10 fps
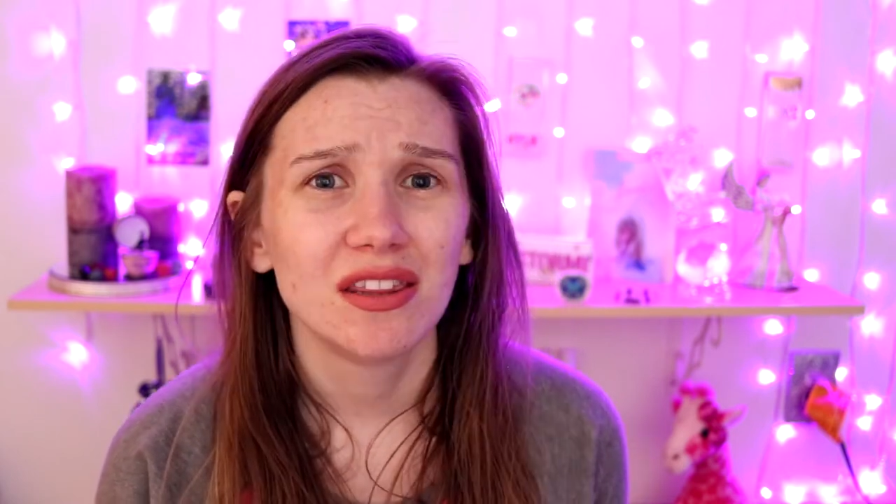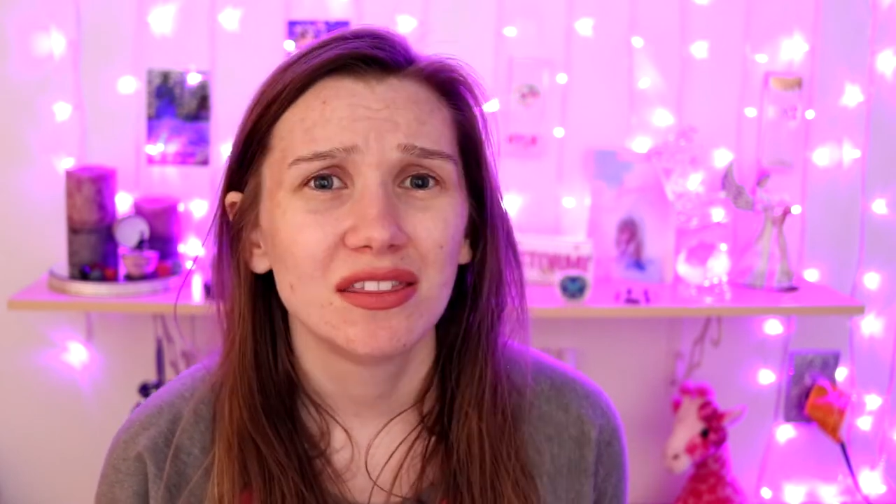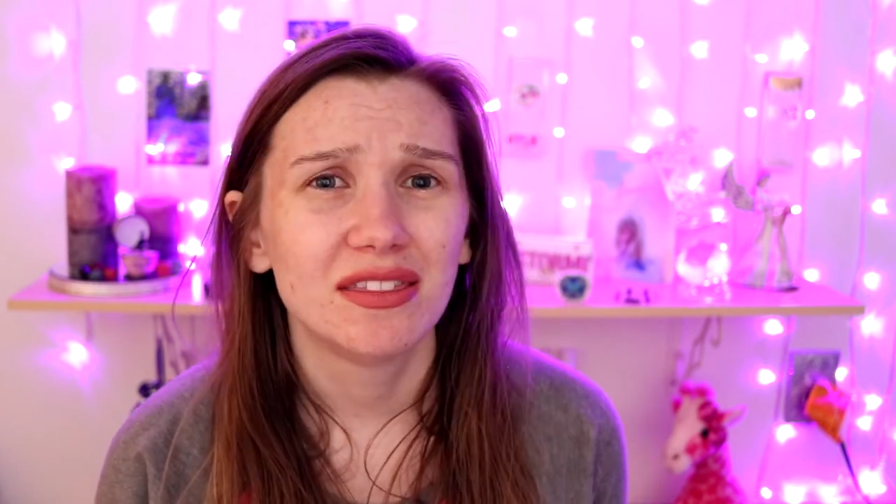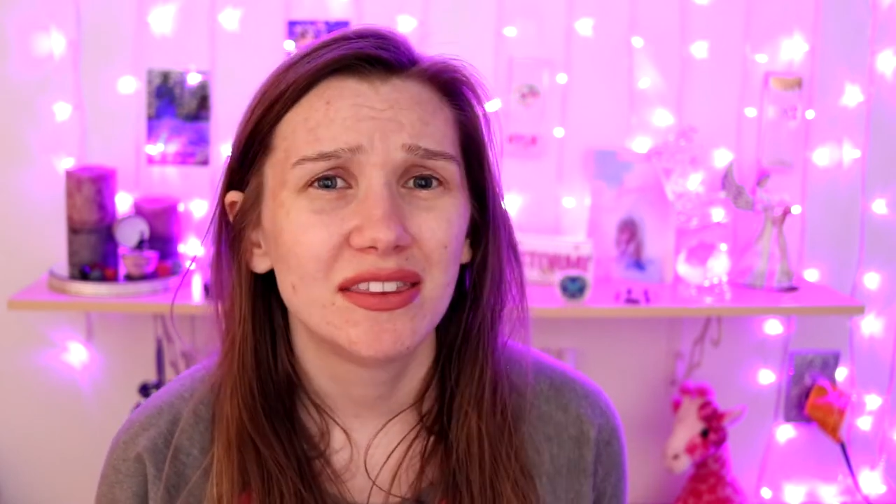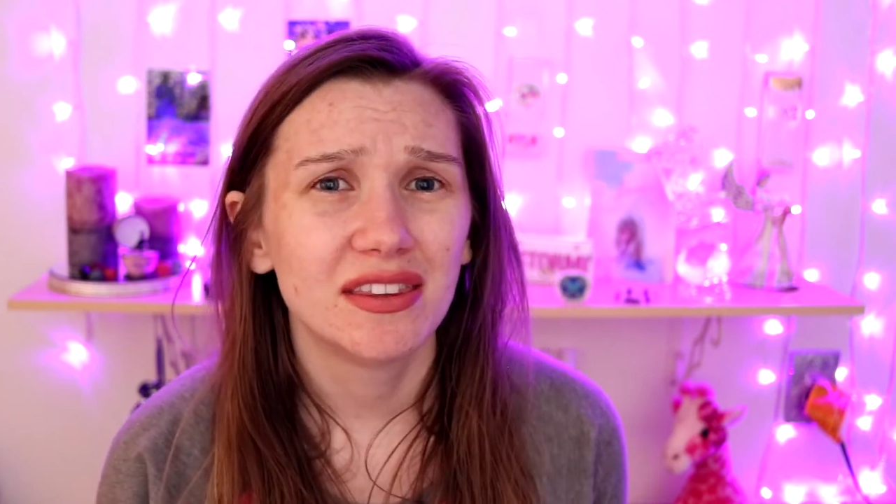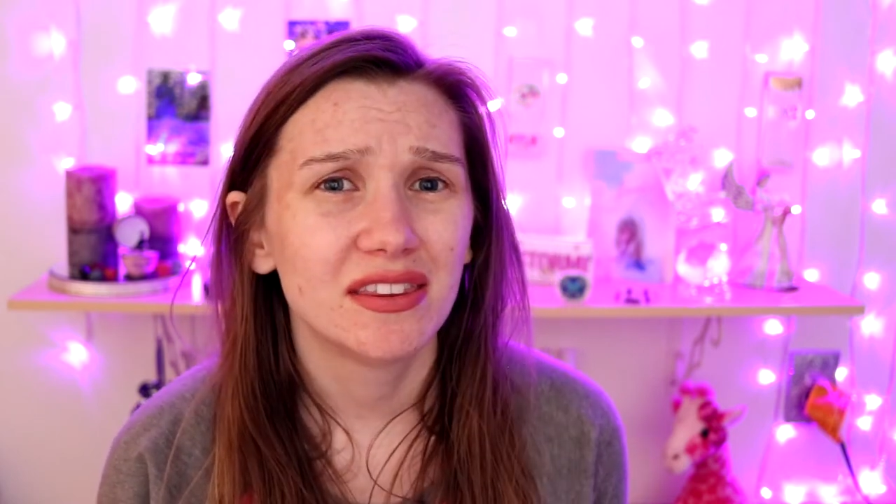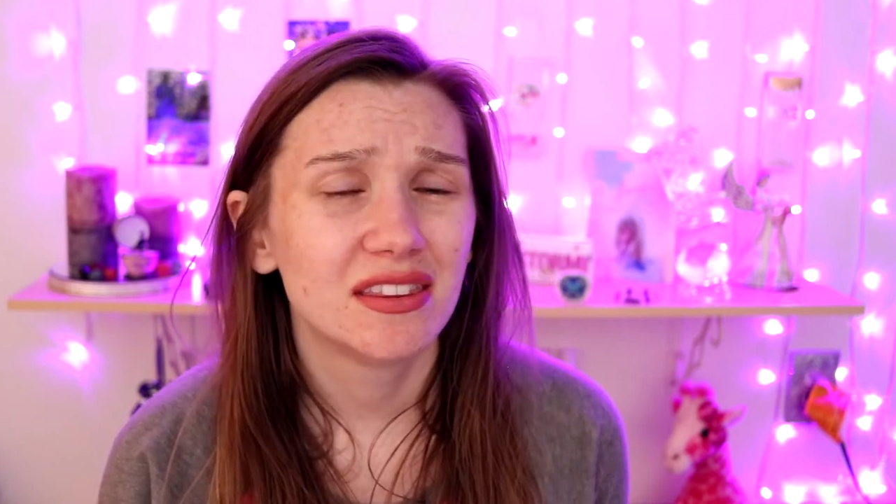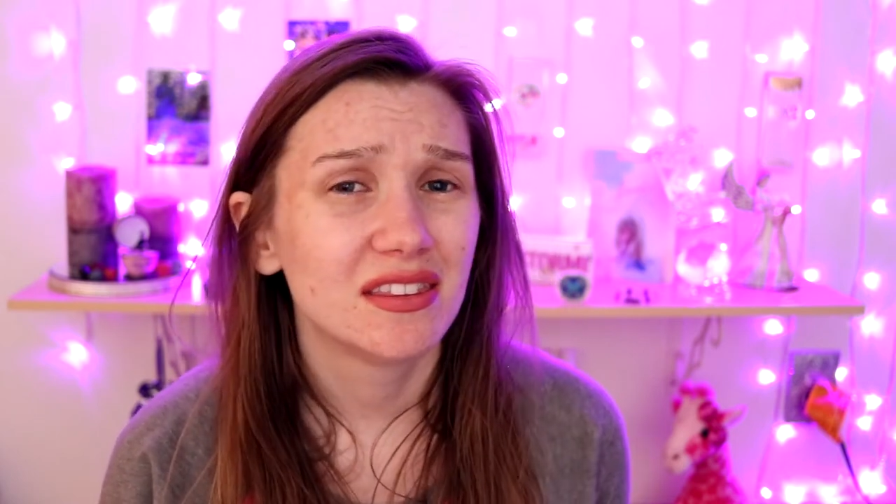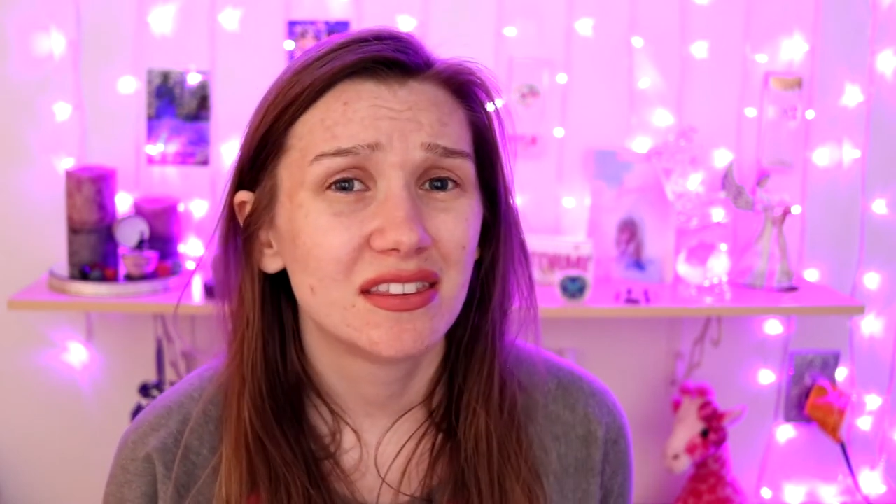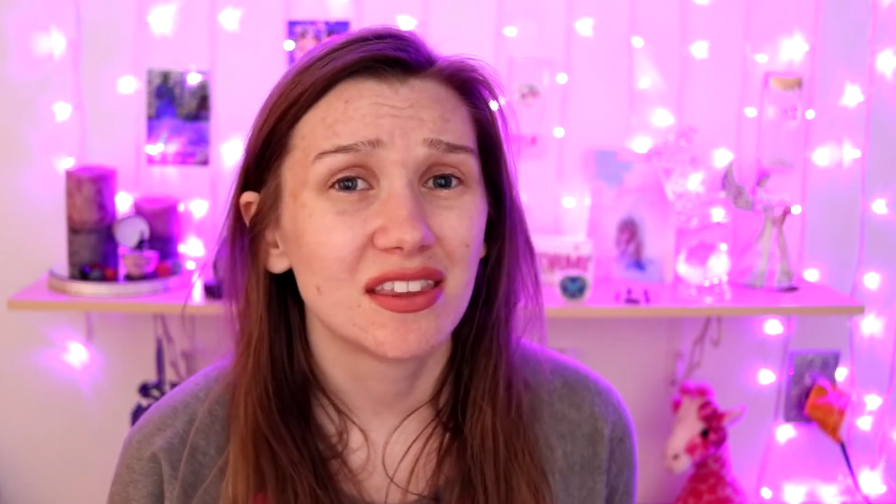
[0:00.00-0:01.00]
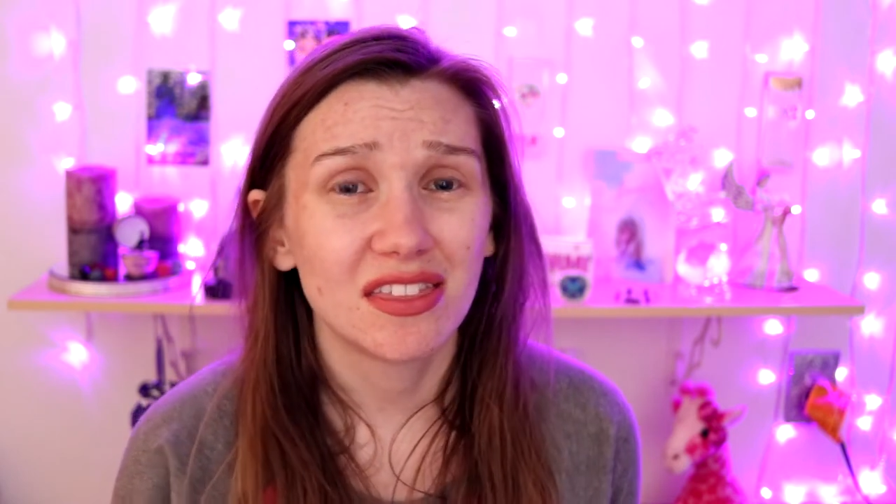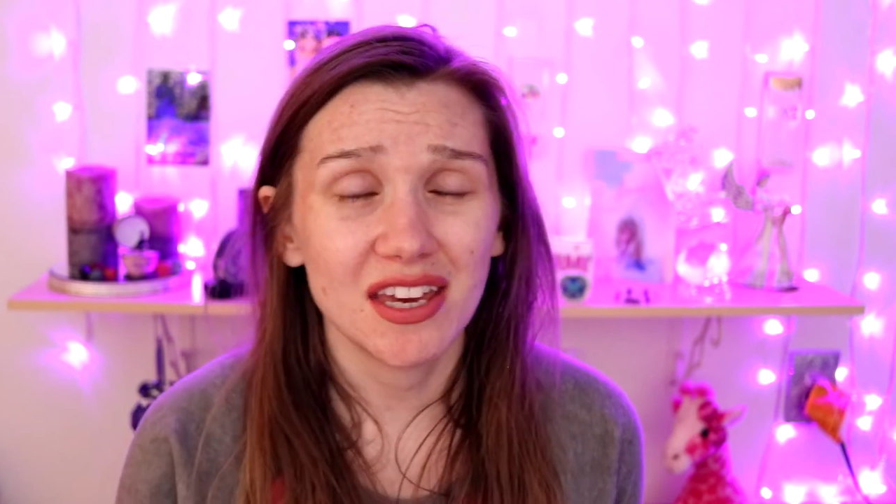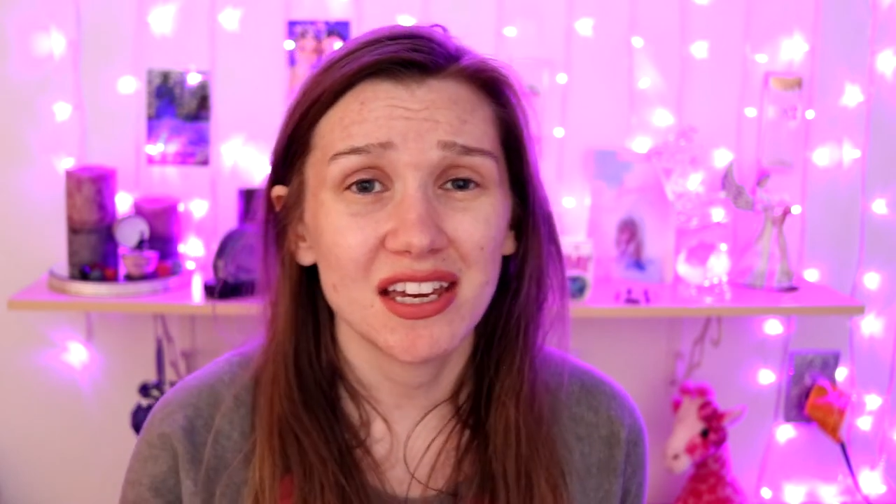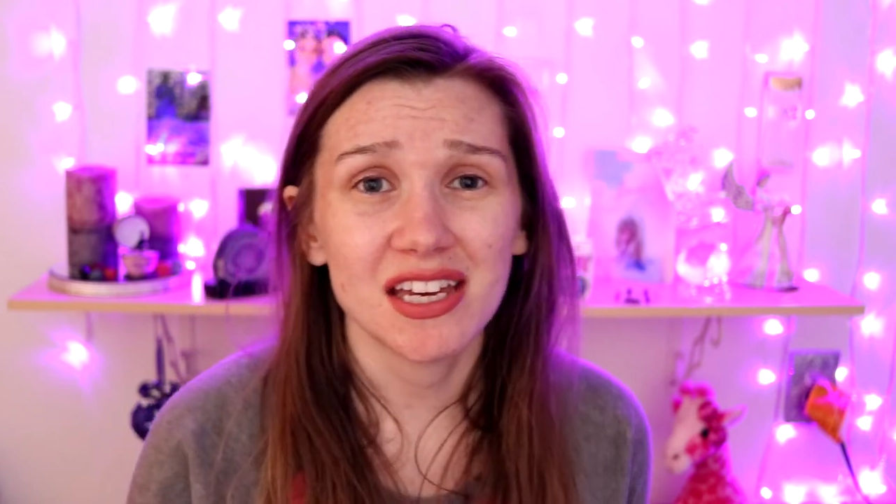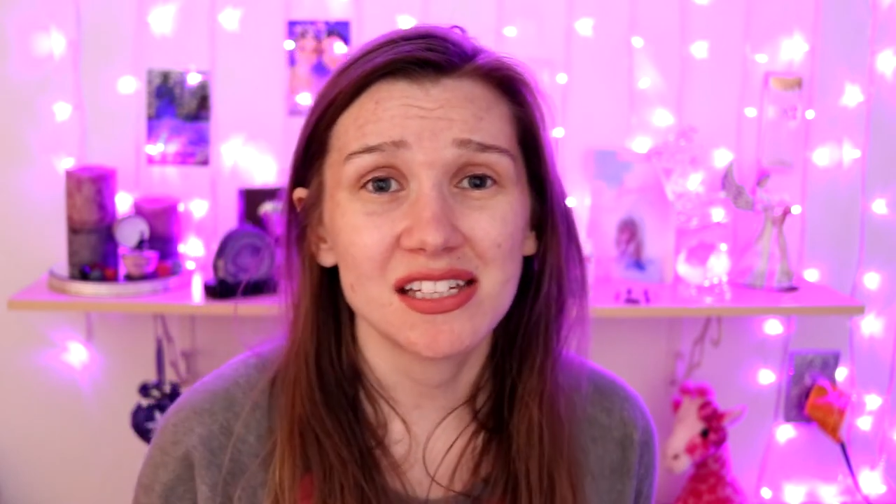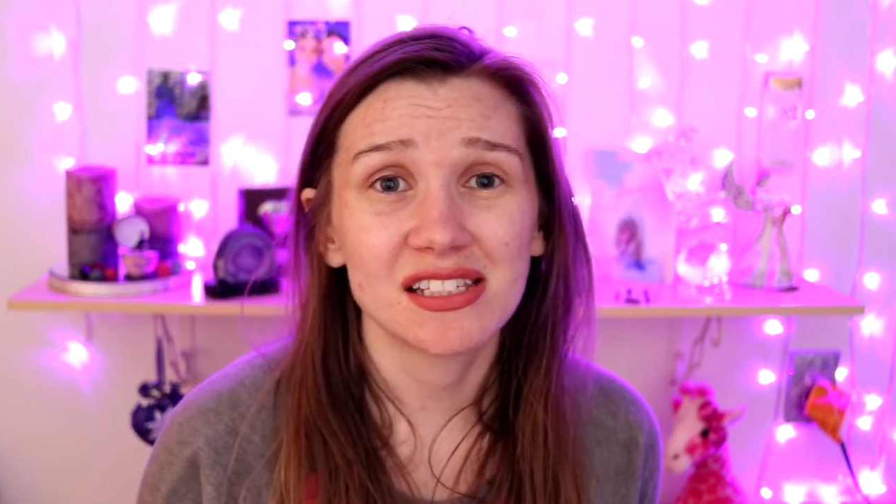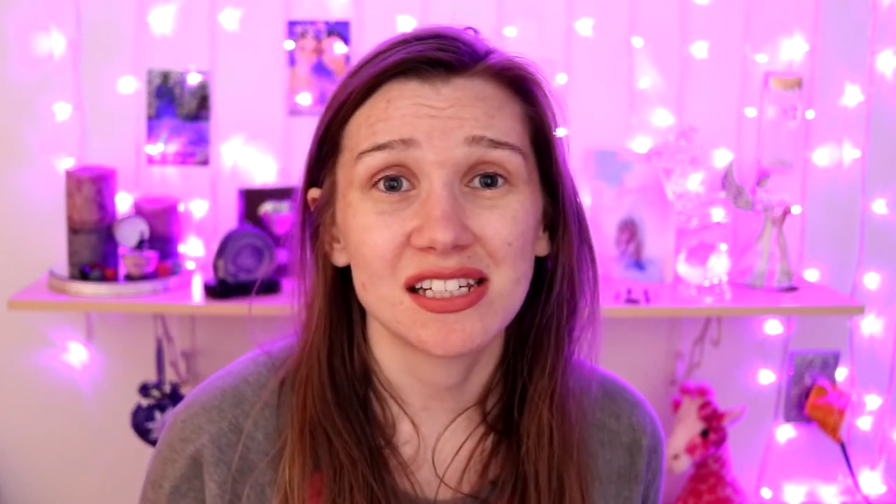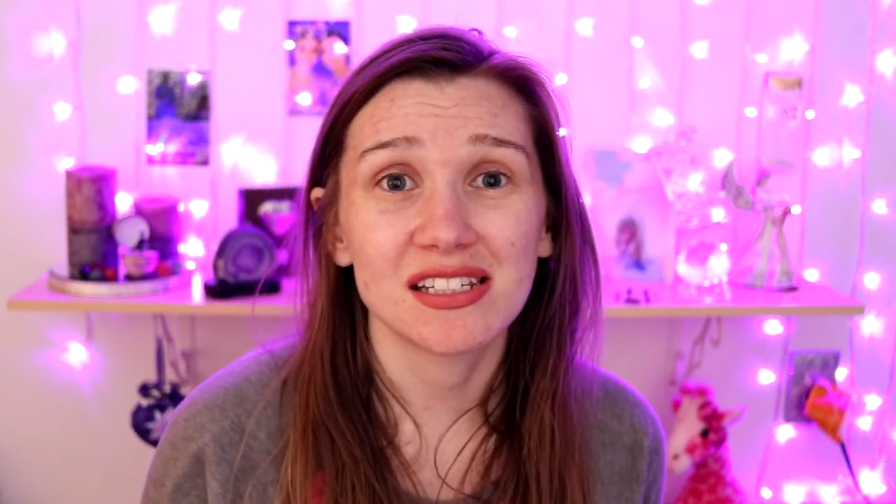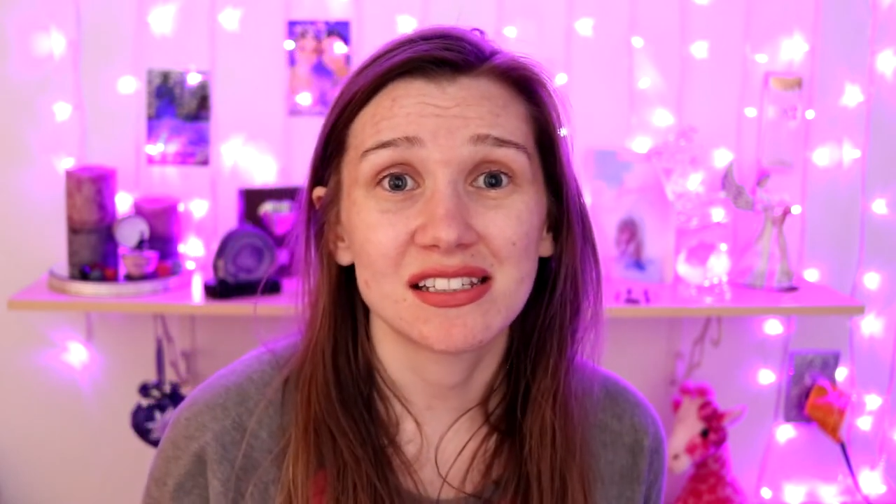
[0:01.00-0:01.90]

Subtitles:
The thing is